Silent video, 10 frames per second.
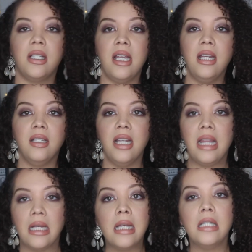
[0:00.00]
easy.
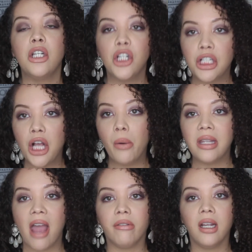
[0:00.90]
They tend to just go
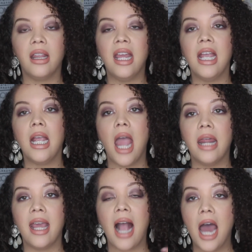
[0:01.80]
with everything
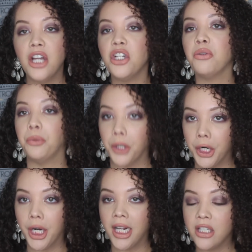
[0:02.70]
and they kind of just
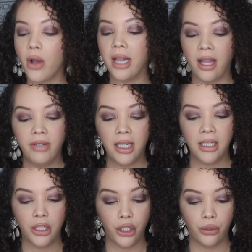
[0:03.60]
work. So I love a
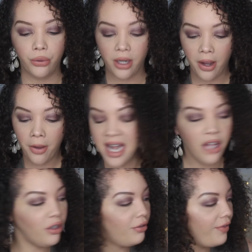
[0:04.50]
good nude.
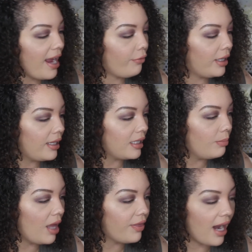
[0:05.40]
Another favorite this
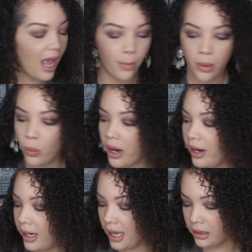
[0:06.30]
month that I have been
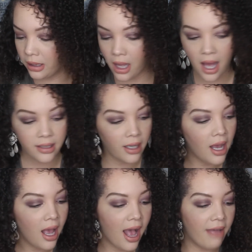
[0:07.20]
wearing a lot,
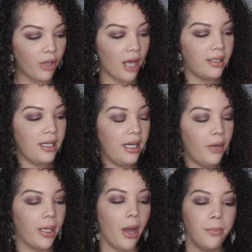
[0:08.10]
I've lost it.
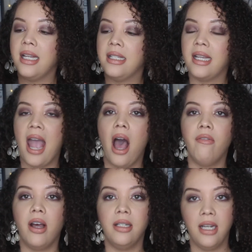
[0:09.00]
Here we go. It's the Kat
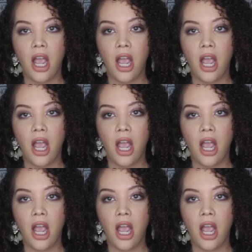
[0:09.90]
Von D